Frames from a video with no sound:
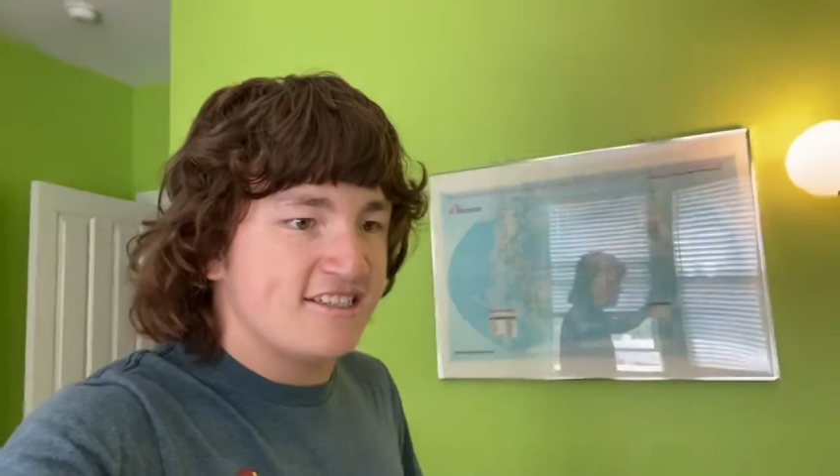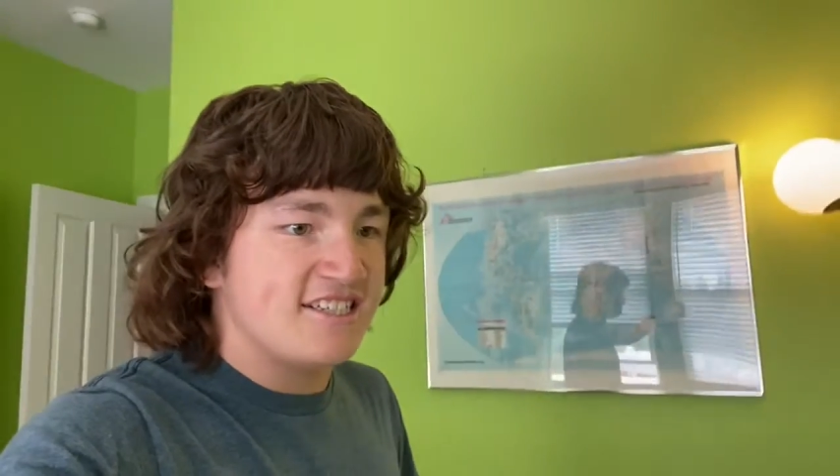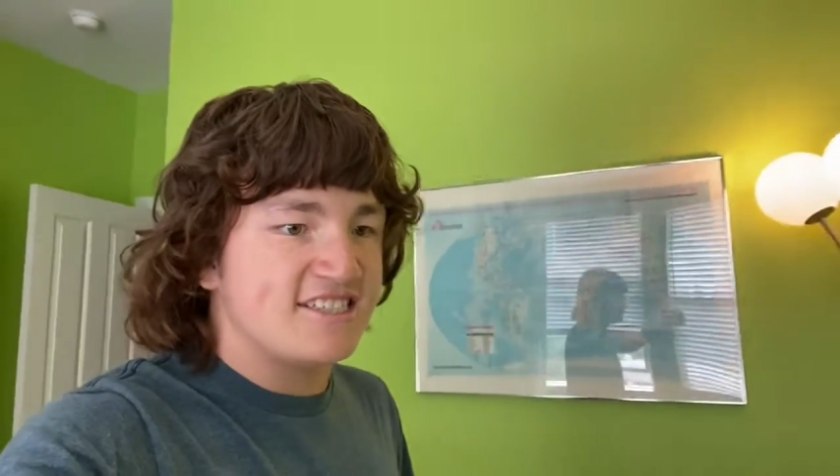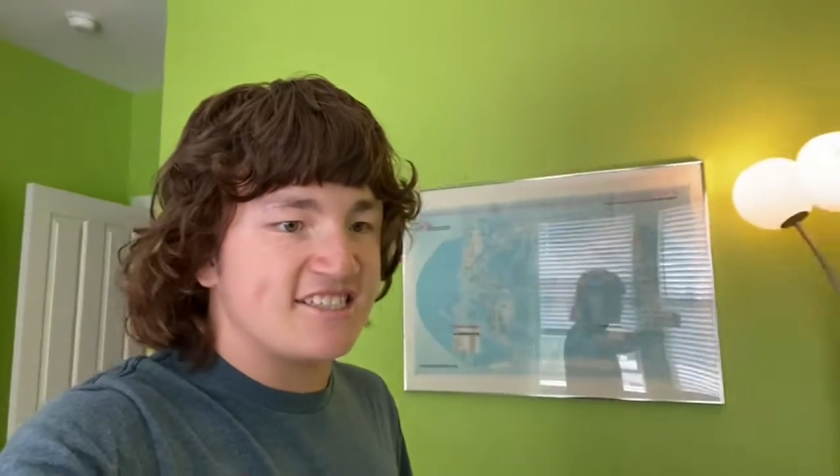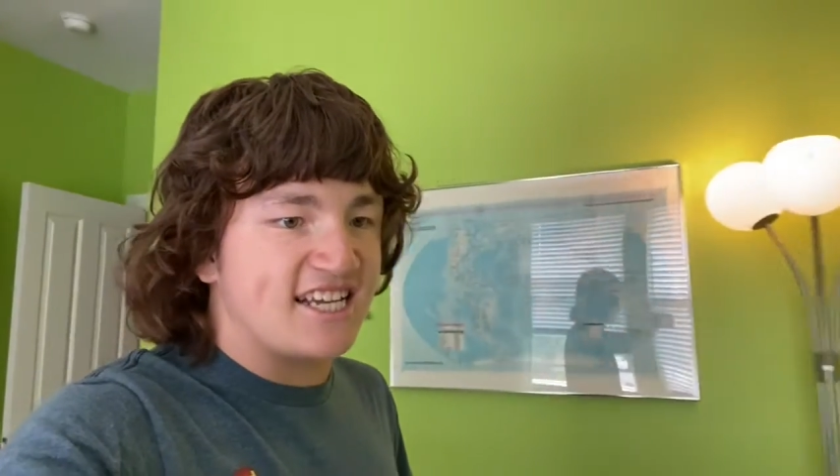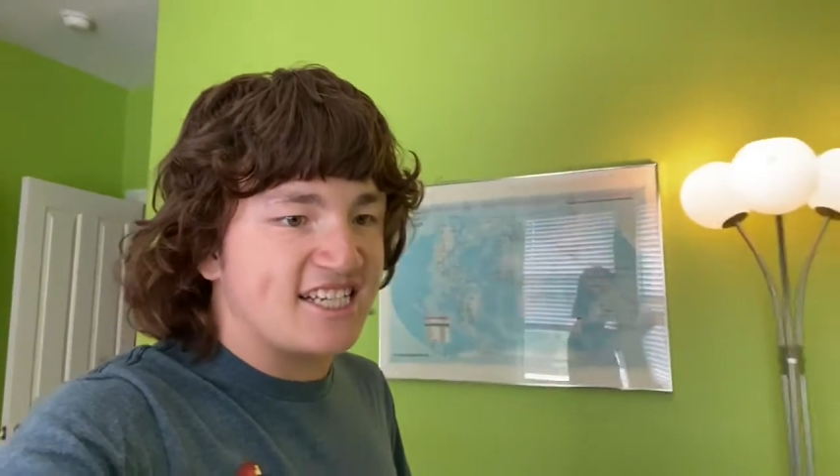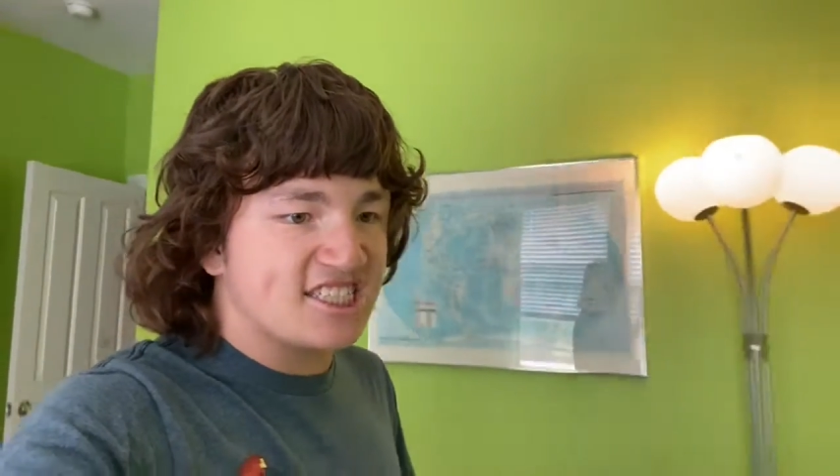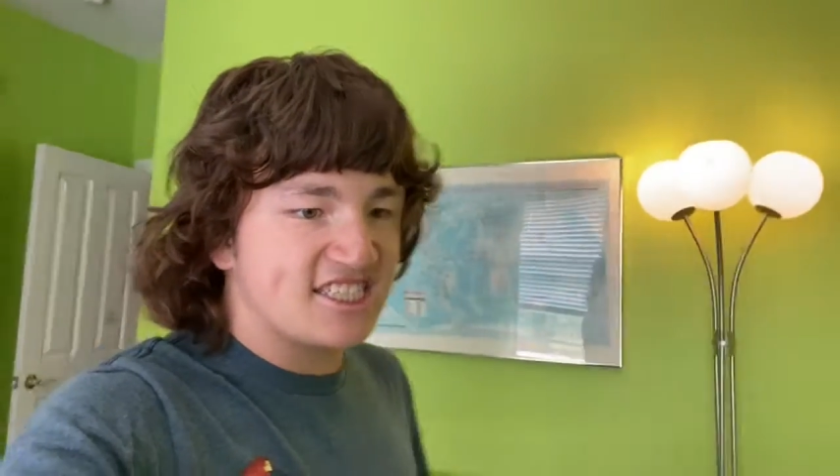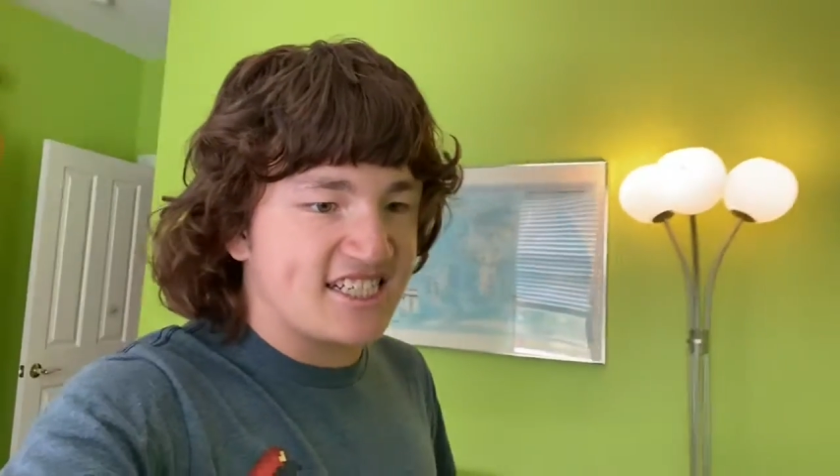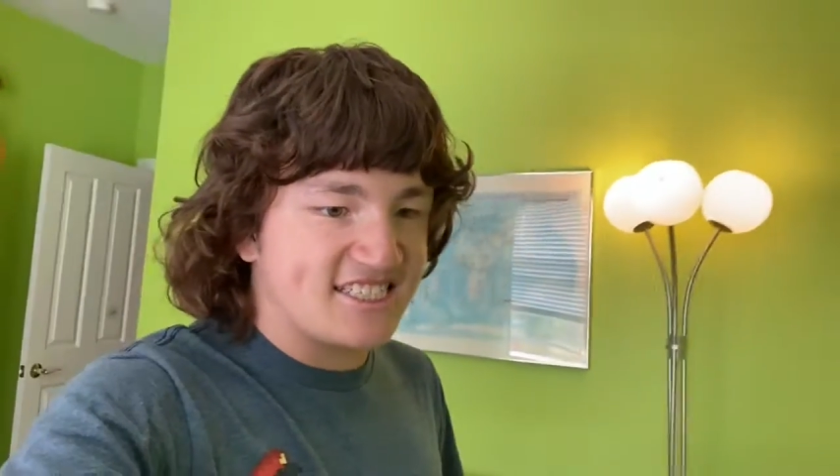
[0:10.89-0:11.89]
It's an
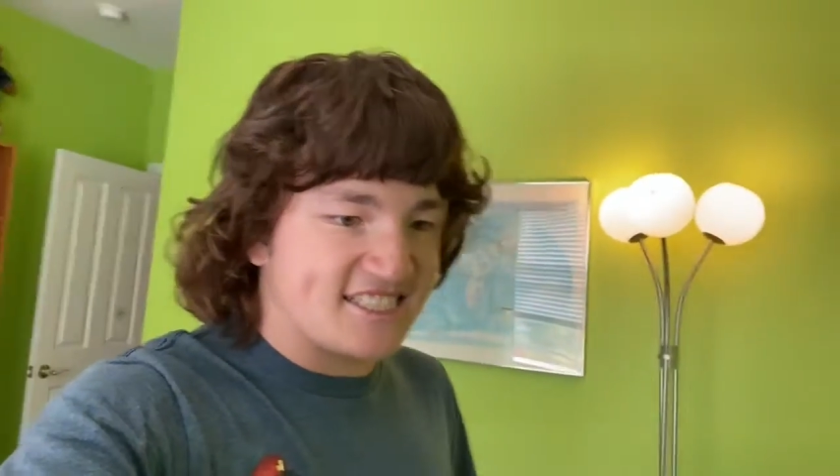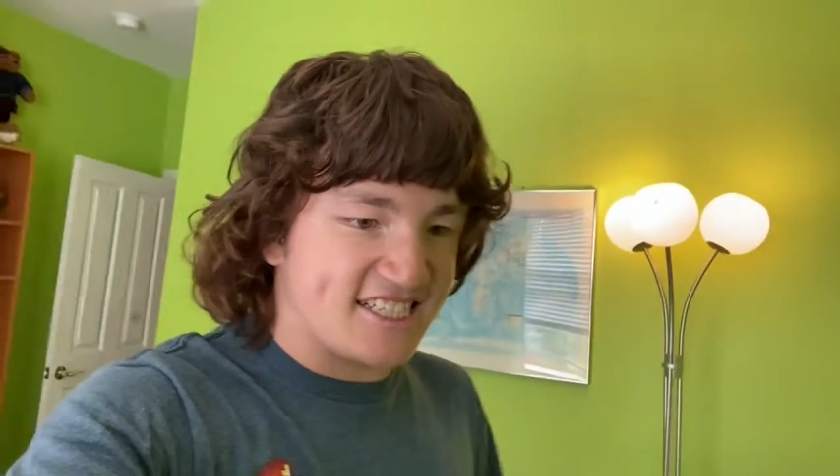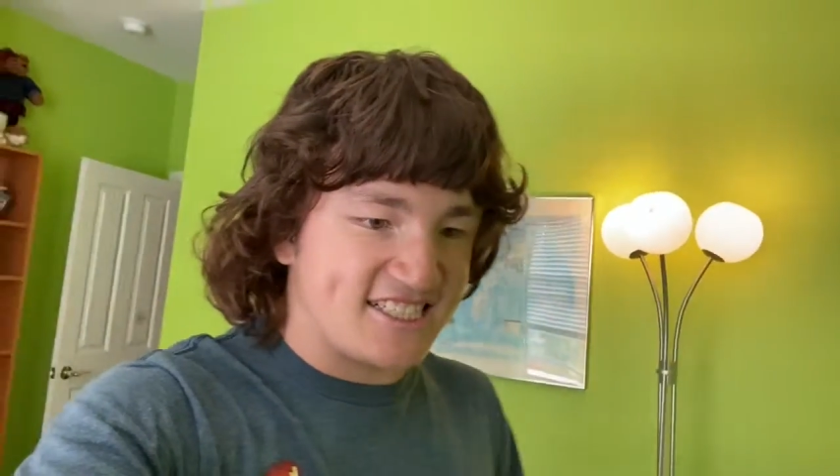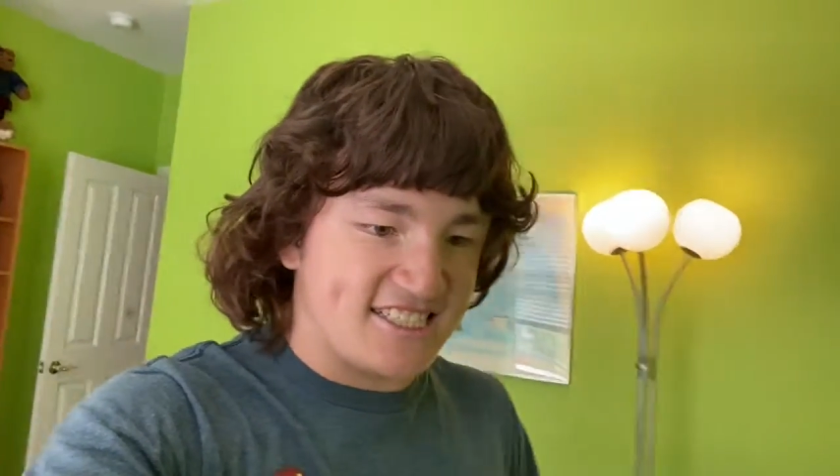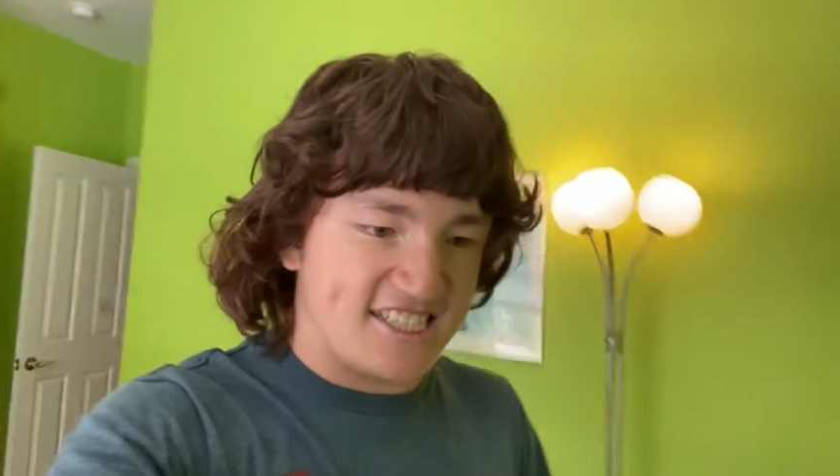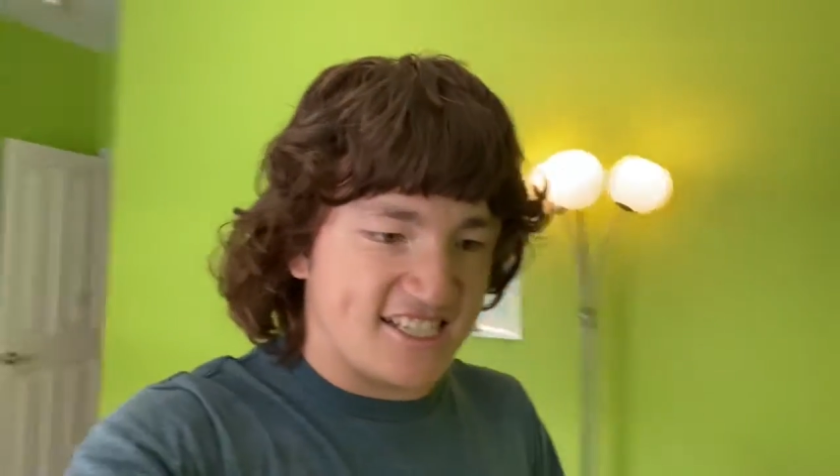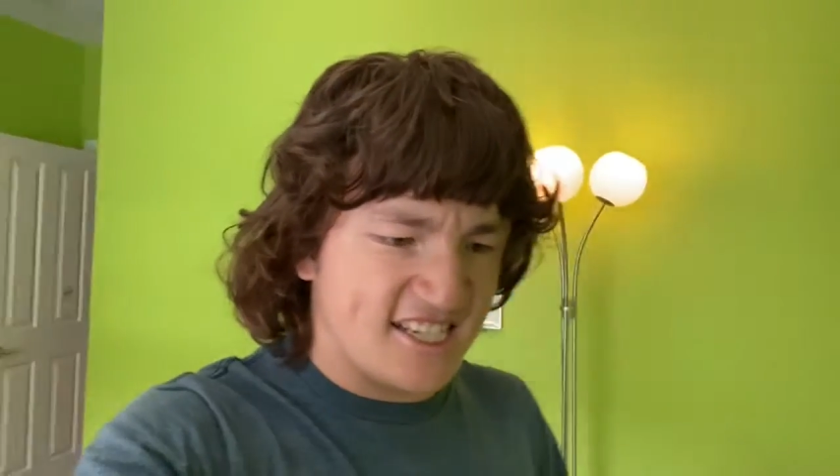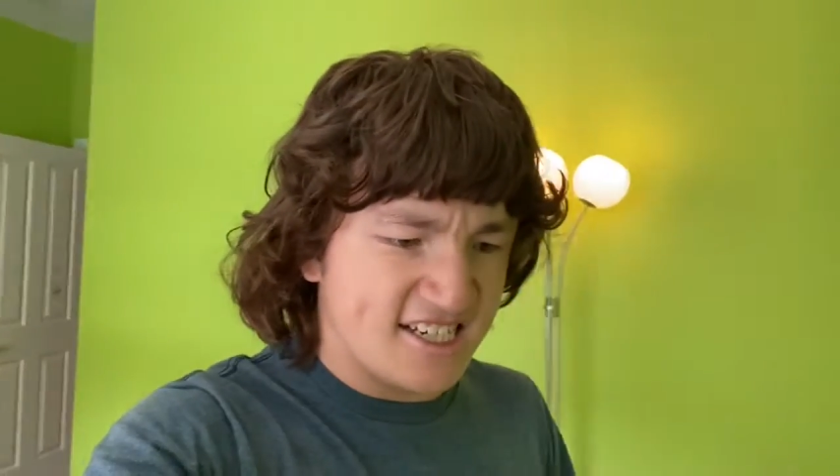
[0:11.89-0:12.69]
HD60S.